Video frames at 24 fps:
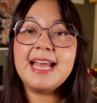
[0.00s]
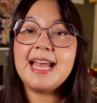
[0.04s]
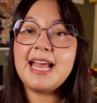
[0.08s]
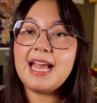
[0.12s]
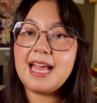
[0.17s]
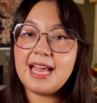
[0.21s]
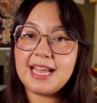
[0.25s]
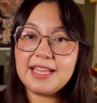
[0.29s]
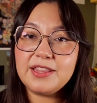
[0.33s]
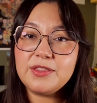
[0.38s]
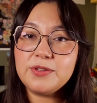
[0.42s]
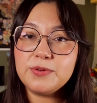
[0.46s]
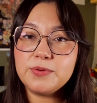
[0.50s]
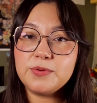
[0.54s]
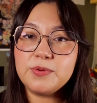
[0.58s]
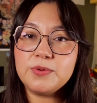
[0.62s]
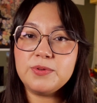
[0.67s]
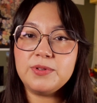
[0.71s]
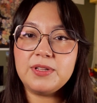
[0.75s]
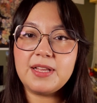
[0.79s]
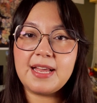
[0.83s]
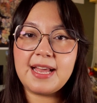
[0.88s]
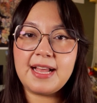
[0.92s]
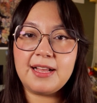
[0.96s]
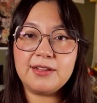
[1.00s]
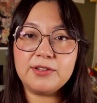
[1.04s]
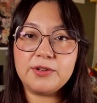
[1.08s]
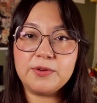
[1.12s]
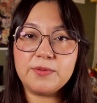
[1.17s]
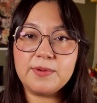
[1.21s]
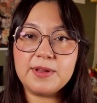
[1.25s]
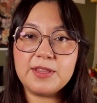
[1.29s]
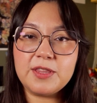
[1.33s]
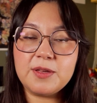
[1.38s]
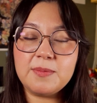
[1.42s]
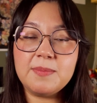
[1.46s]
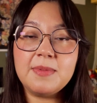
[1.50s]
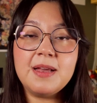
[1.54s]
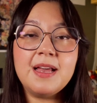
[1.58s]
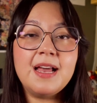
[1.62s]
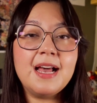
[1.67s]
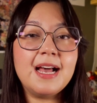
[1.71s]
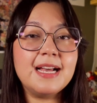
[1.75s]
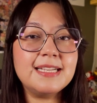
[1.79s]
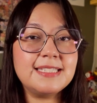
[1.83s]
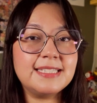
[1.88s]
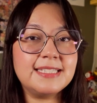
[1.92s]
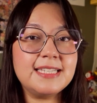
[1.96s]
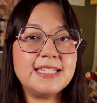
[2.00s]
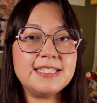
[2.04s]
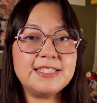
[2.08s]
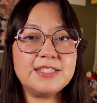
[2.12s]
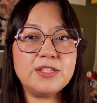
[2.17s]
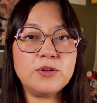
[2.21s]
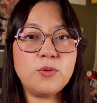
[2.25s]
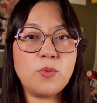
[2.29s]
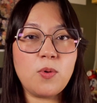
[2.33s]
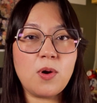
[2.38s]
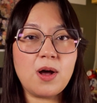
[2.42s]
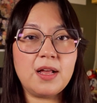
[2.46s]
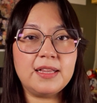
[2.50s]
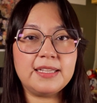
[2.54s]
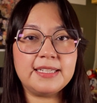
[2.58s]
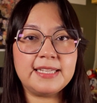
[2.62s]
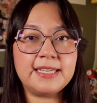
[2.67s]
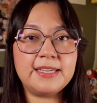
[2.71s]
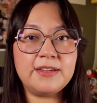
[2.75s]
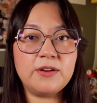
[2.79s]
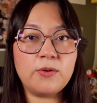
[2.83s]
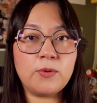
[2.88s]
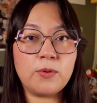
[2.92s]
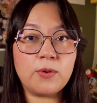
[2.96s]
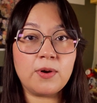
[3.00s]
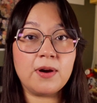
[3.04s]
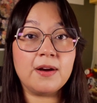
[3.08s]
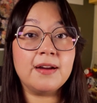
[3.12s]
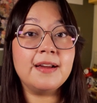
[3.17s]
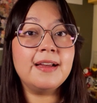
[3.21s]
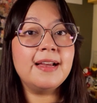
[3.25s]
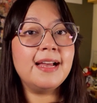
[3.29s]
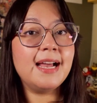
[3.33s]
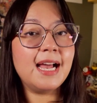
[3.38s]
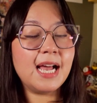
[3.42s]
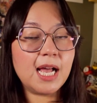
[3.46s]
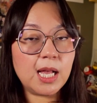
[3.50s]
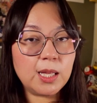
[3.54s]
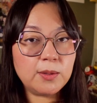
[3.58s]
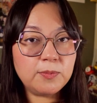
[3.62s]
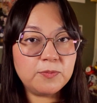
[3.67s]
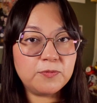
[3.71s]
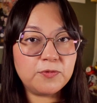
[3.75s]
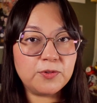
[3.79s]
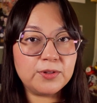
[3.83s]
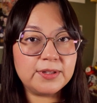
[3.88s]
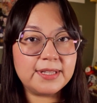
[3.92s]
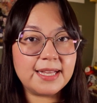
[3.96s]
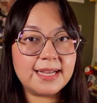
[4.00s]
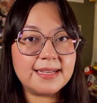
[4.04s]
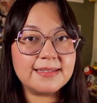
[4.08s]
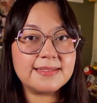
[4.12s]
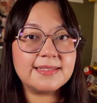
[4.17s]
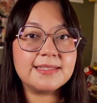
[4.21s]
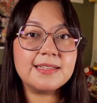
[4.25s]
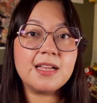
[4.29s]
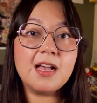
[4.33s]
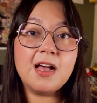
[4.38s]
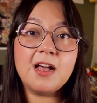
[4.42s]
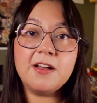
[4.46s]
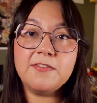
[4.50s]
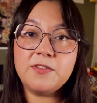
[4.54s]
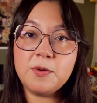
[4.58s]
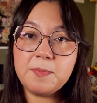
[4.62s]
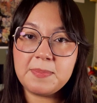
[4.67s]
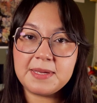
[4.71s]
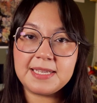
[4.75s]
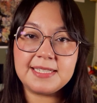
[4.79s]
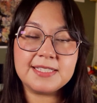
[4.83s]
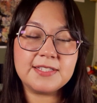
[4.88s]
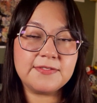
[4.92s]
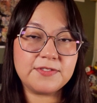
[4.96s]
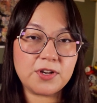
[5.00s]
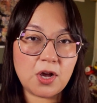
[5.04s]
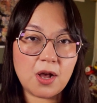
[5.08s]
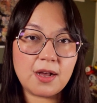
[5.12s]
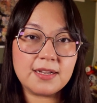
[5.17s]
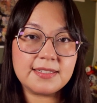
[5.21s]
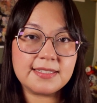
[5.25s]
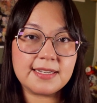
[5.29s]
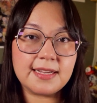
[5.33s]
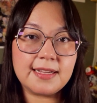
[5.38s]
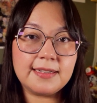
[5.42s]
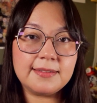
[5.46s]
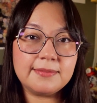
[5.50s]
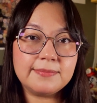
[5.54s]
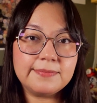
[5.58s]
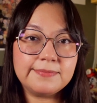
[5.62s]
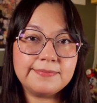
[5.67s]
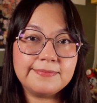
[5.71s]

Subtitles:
and the Google algorithm assess the quality or helpfulness of a piece of content.